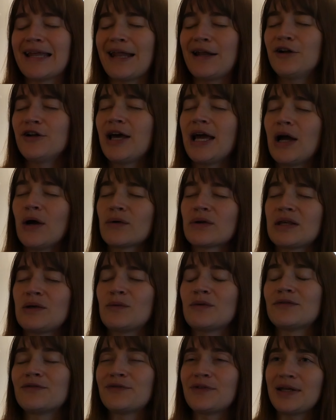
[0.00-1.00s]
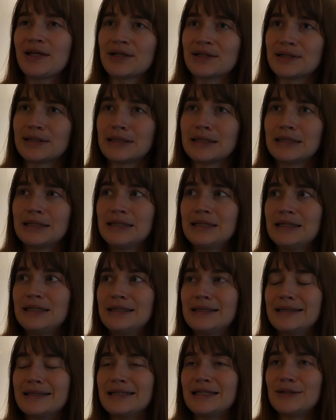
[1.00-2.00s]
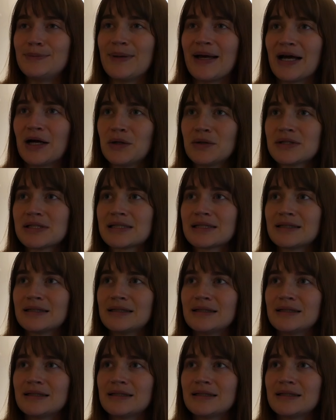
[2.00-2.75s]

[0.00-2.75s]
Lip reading: I don't know how he would feel about